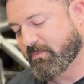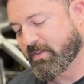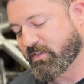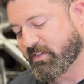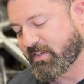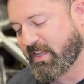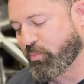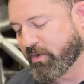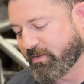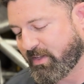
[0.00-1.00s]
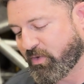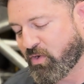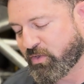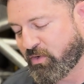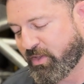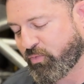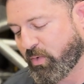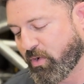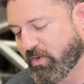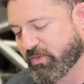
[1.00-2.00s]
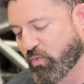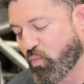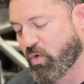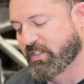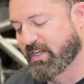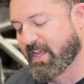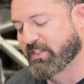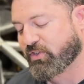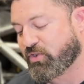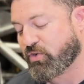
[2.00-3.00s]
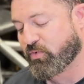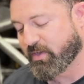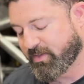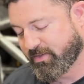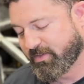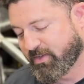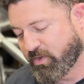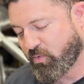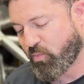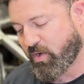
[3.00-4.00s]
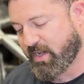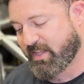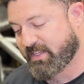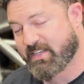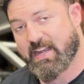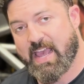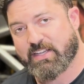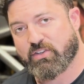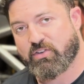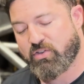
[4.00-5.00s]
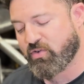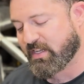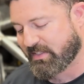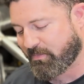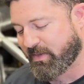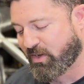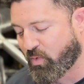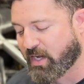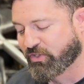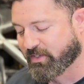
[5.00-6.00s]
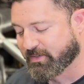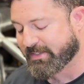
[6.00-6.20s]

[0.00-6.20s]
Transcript: This is a deep one, even though it's only 3 words. What's next, dude? What is next, dude, is the big question.